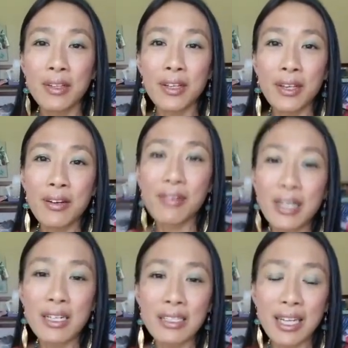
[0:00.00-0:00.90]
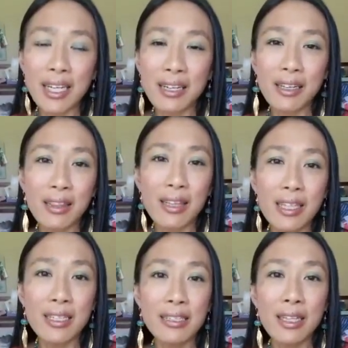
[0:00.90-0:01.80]
You know, because like
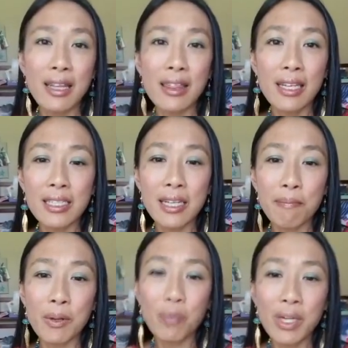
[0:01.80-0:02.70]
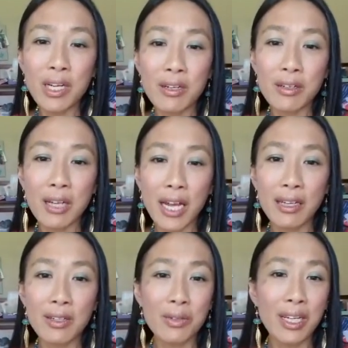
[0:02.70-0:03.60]
these things have been weird.
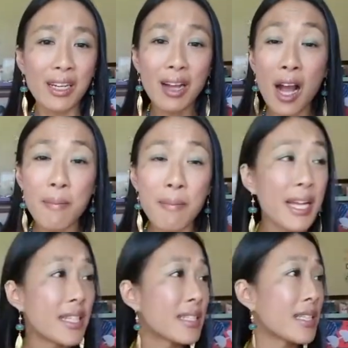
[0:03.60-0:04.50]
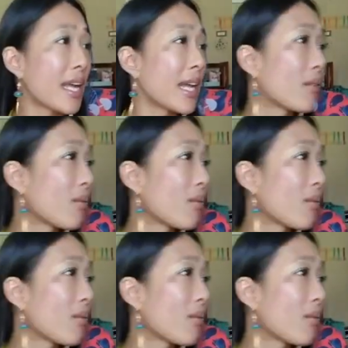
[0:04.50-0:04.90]
I don't get comments like